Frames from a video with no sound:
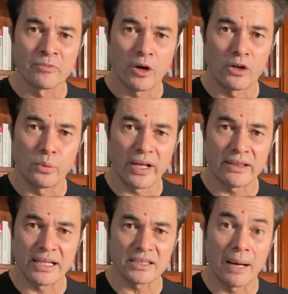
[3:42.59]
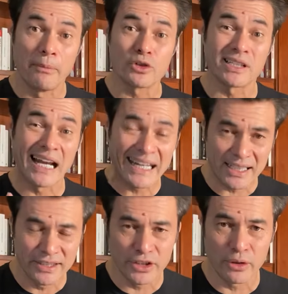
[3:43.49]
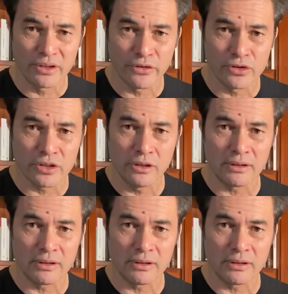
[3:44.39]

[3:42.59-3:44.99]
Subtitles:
on where things are most likely to go in the future.